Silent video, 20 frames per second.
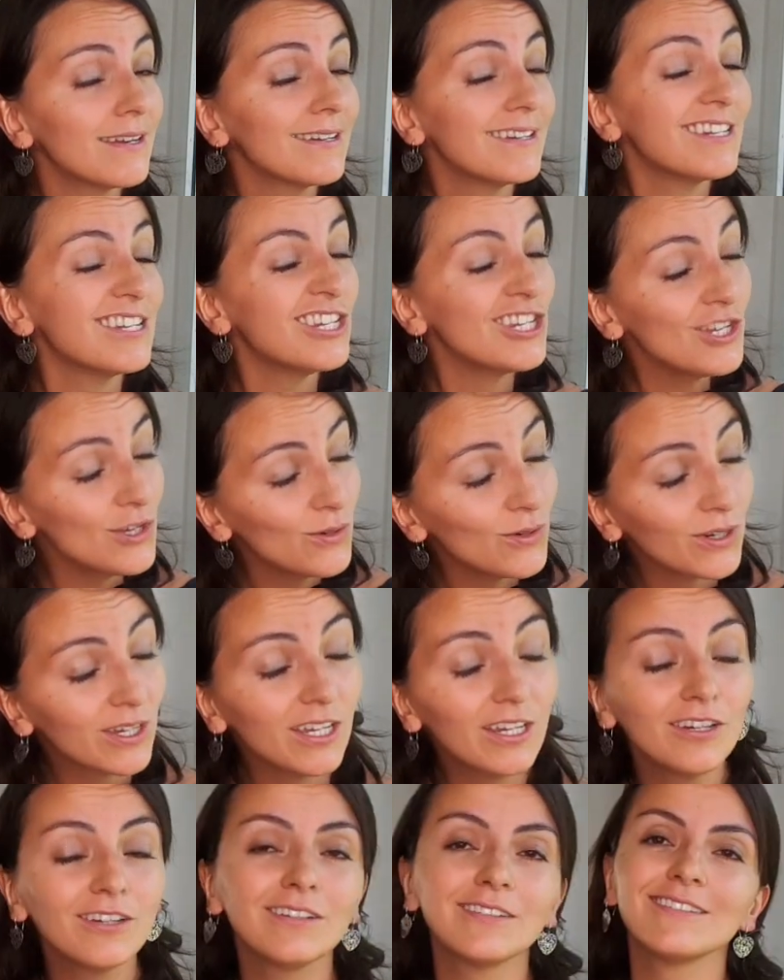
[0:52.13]
new
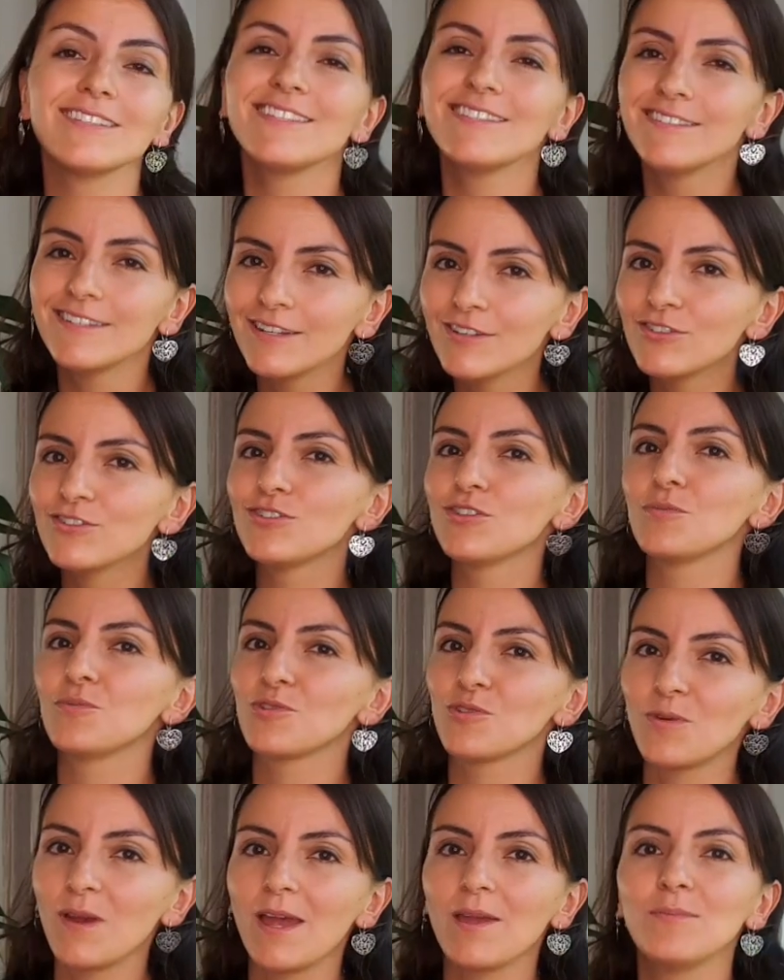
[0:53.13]
here, consider
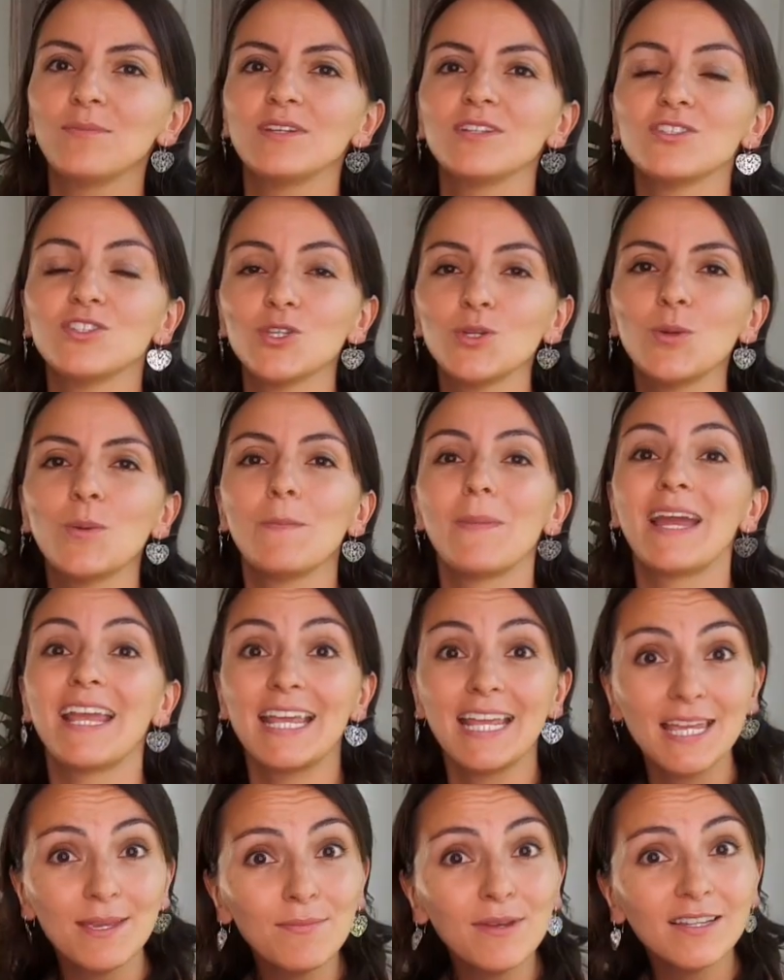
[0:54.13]
subscribing to my
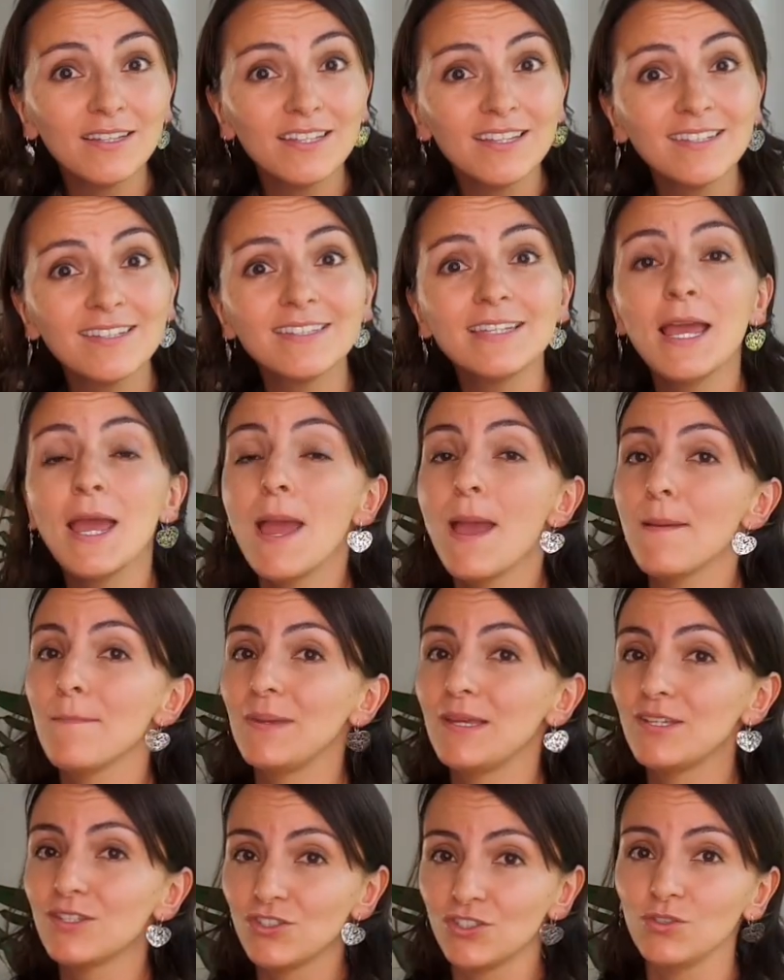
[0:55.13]
email list
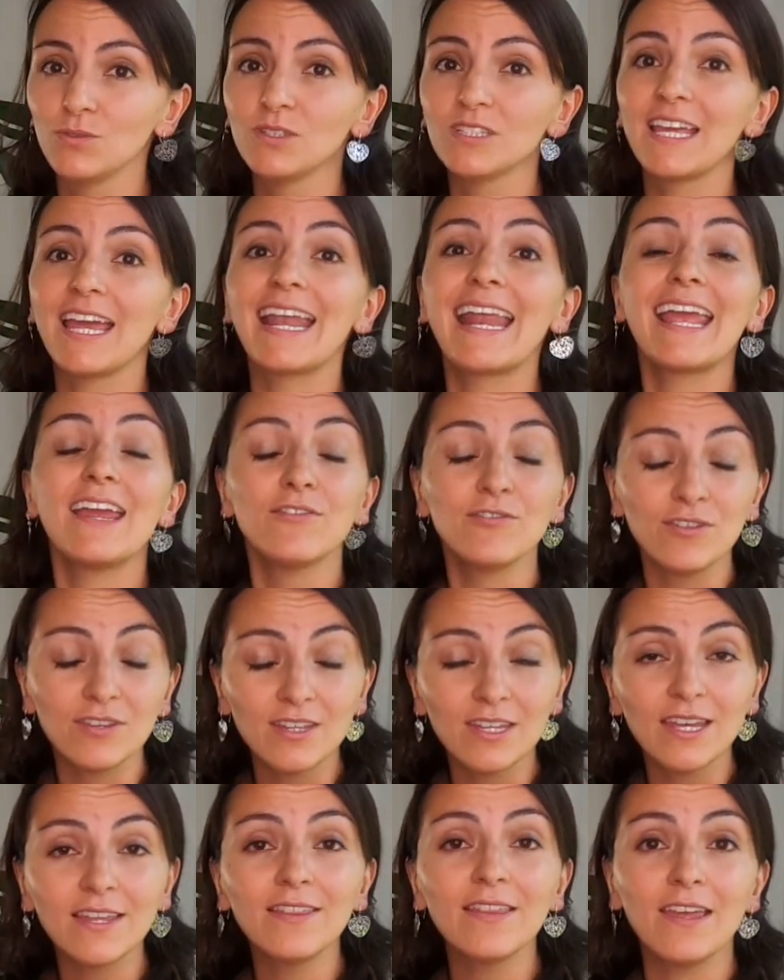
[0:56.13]
because you will get
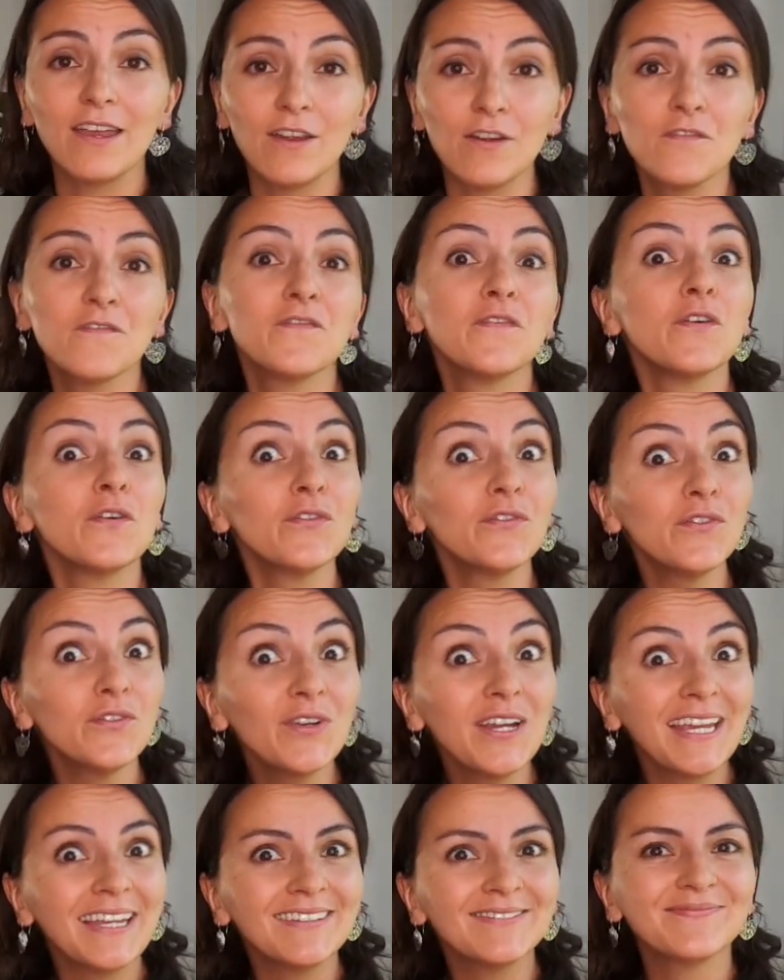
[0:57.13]
everything there for
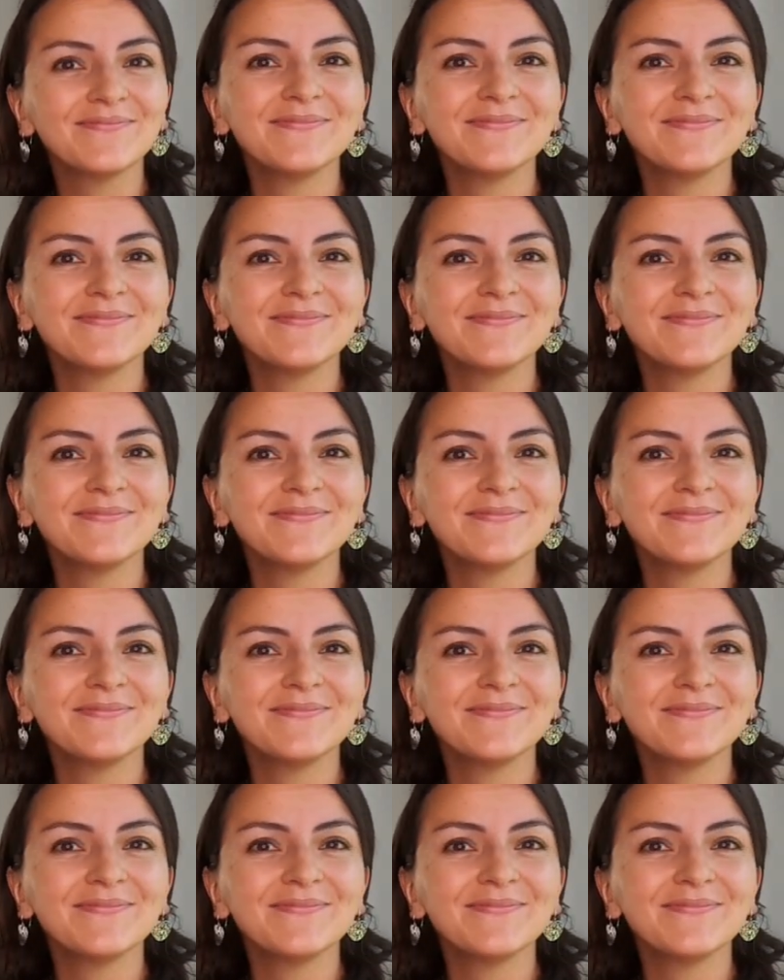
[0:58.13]
free.